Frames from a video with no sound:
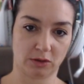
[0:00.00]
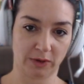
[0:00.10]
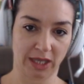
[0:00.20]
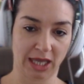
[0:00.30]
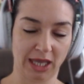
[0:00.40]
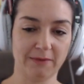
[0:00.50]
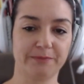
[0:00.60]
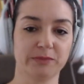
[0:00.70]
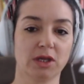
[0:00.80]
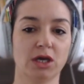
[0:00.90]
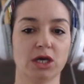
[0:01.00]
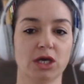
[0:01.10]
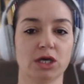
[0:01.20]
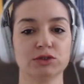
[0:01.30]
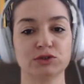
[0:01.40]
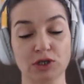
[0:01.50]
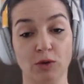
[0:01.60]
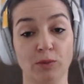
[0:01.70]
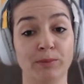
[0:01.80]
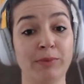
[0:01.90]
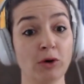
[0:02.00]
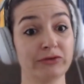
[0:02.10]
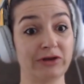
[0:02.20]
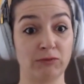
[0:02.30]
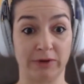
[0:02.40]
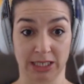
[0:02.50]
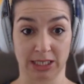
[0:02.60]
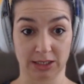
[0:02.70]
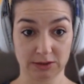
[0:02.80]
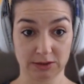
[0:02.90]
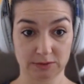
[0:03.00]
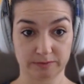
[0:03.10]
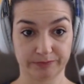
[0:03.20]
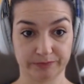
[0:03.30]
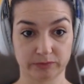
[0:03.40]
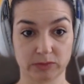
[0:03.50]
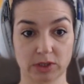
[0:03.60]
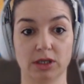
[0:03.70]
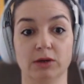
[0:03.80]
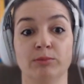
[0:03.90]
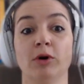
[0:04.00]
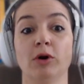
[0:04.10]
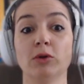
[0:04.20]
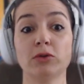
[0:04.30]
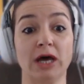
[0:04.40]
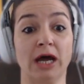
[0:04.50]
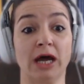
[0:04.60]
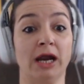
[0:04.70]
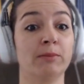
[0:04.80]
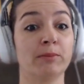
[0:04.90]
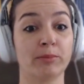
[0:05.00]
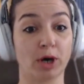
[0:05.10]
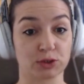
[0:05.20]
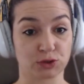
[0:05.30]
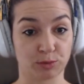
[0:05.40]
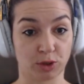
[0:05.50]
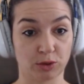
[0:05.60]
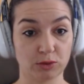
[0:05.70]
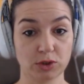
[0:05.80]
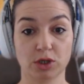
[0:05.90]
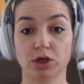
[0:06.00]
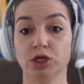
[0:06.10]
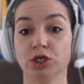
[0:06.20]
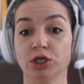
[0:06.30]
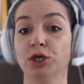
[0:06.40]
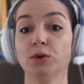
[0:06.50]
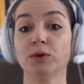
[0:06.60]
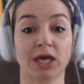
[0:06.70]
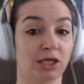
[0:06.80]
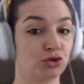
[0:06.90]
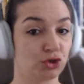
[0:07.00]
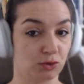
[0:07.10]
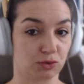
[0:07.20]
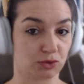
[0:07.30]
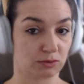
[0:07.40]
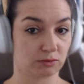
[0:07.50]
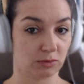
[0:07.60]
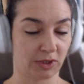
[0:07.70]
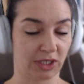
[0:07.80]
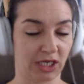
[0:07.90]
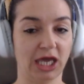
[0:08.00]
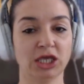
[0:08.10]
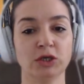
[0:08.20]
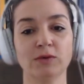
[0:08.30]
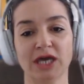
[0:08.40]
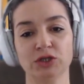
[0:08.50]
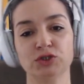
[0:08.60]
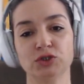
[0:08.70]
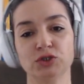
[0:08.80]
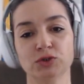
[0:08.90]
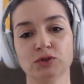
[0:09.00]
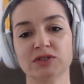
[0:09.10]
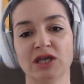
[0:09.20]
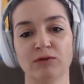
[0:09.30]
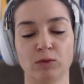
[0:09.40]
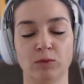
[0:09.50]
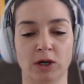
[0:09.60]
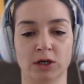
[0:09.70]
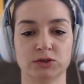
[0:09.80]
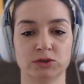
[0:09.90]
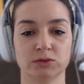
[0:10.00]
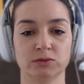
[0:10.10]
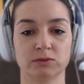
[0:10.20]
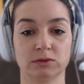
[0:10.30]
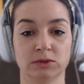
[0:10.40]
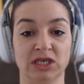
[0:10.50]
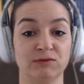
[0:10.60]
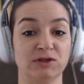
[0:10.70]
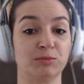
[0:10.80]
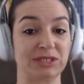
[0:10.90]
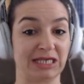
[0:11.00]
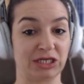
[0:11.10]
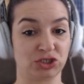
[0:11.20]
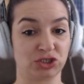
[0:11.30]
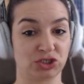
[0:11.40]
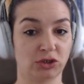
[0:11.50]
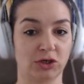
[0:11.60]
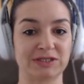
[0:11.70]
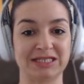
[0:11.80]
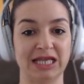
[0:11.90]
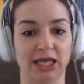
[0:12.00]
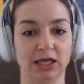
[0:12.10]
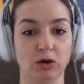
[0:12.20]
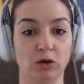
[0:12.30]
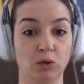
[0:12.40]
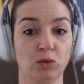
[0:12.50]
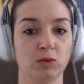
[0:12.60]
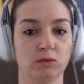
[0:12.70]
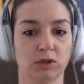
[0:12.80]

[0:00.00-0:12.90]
okay? So both are right, both are possible. You can choose, okay? You can choose if you want to give the possession or say who